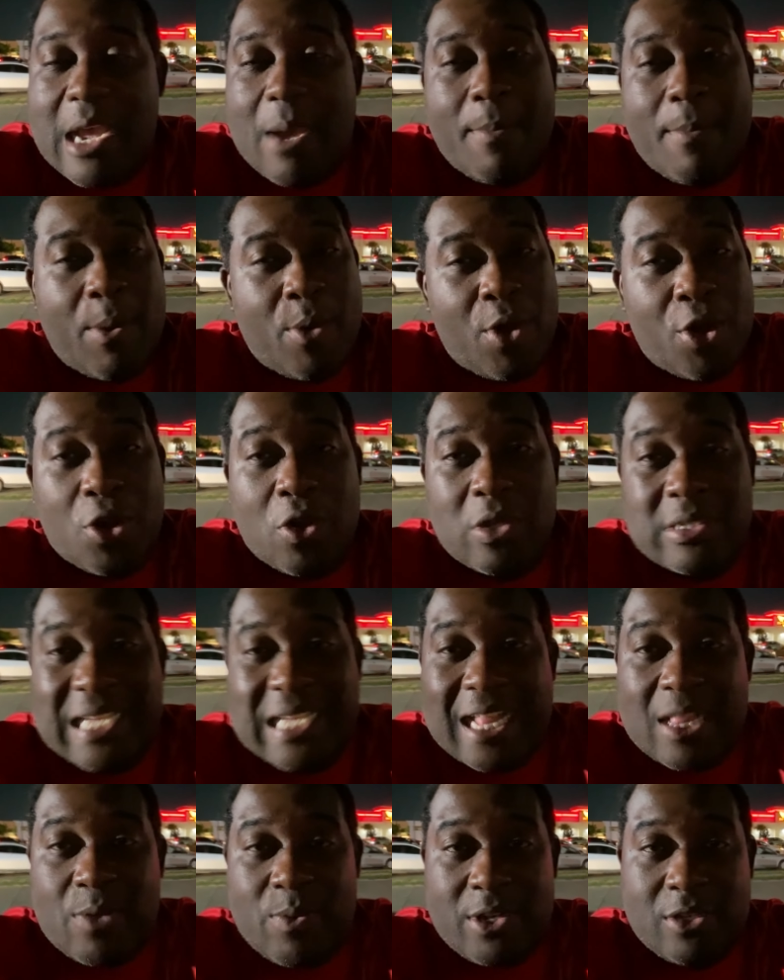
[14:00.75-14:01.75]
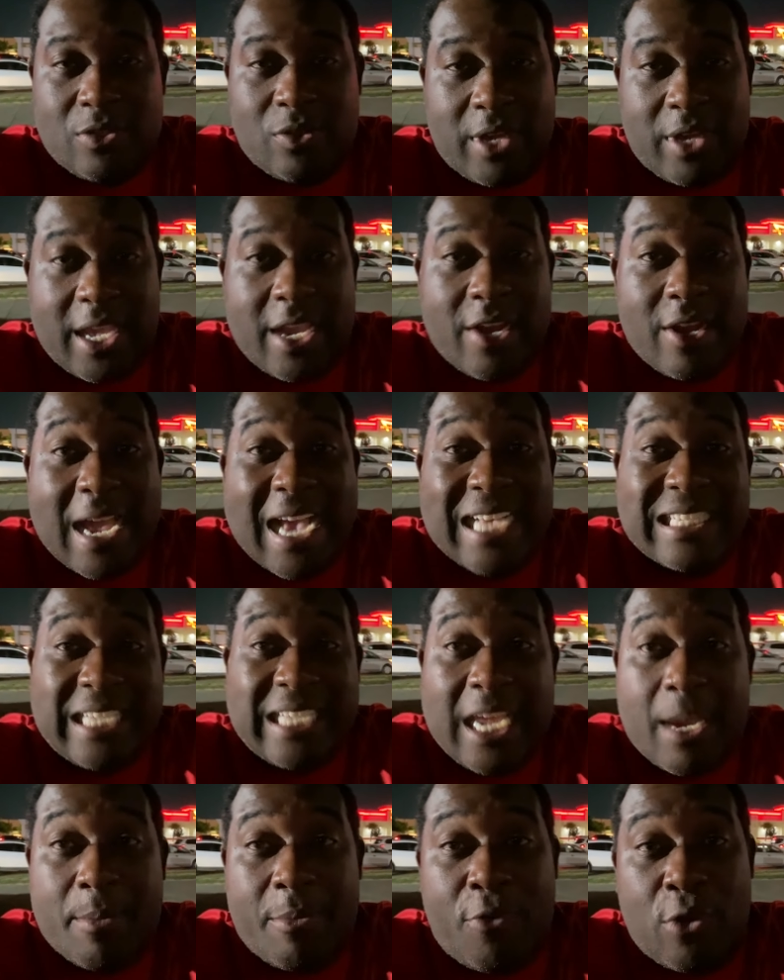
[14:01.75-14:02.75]
But we'll know exactly when it's gonna get here. It has to get
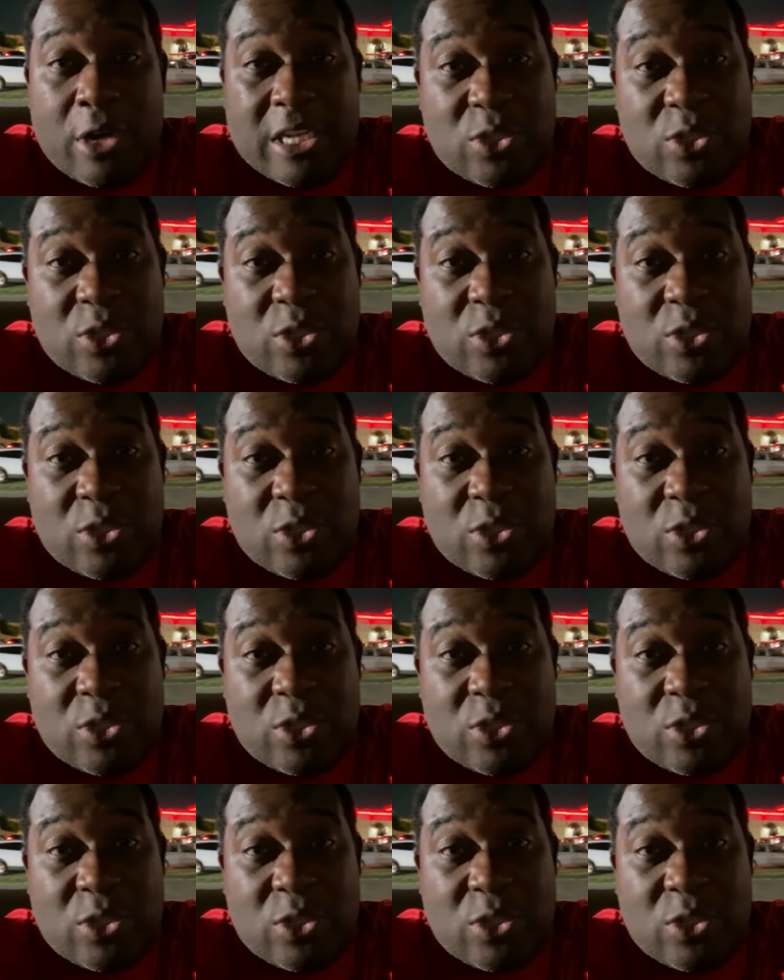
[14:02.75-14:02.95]
here before the